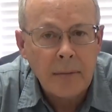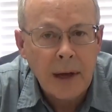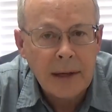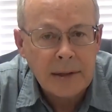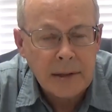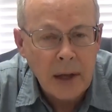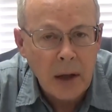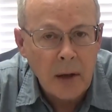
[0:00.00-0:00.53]

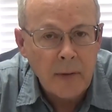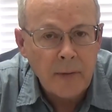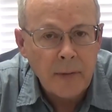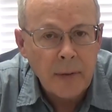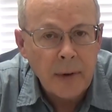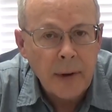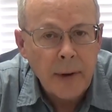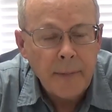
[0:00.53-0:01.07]
myself?
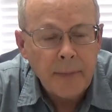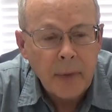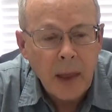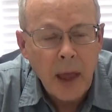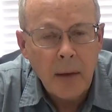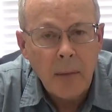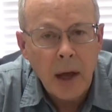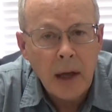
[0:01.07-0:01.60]

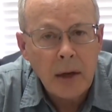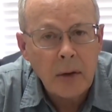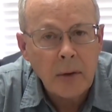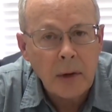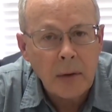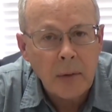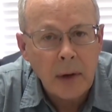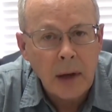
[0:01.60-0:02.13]
Am I
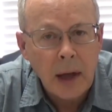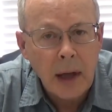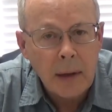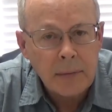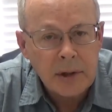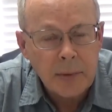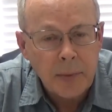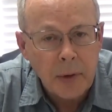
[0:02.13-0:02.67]
doing what
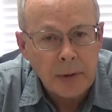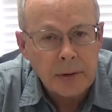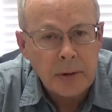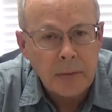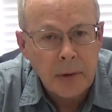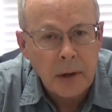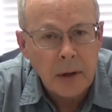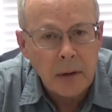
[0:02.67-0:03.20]
I'm supposed
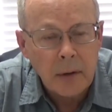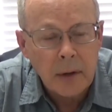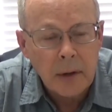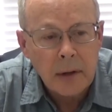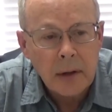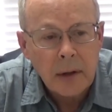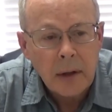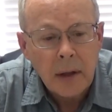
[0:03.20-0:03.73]
to be doing?